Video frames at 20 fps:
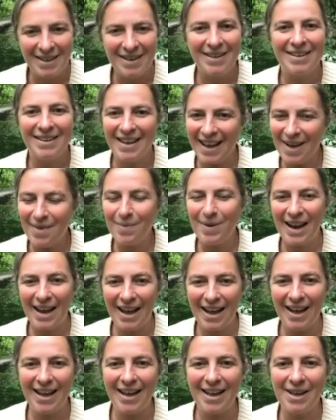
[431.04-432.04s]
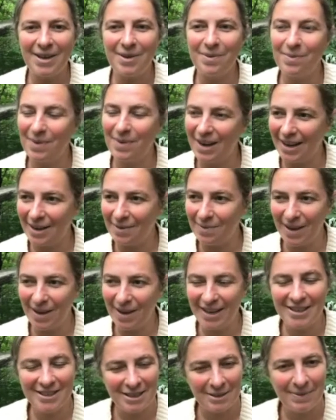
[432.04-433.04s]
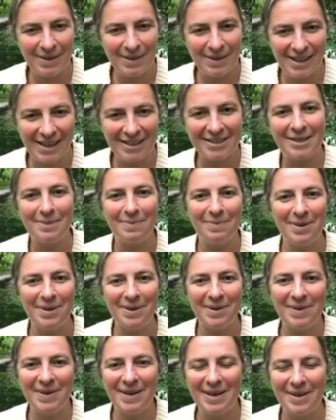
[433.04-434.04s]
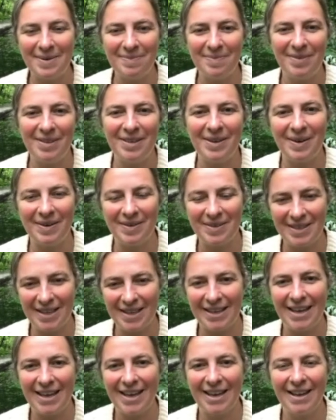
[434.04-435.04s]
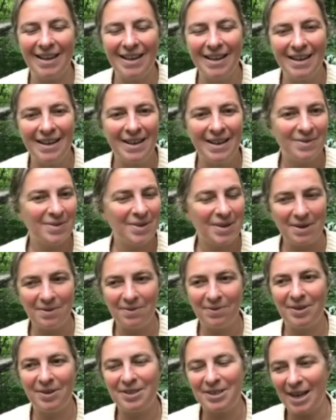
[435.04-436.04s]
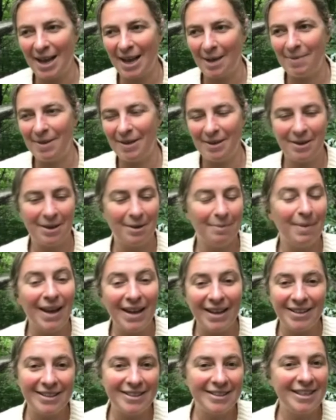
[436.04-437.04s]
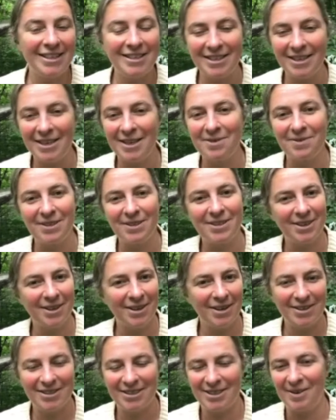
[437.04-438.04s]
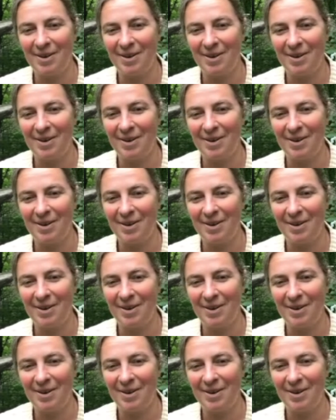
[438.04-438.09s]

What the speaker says: Yeah, when I went into the PhD program, I was looking for a job that combines teaching and research.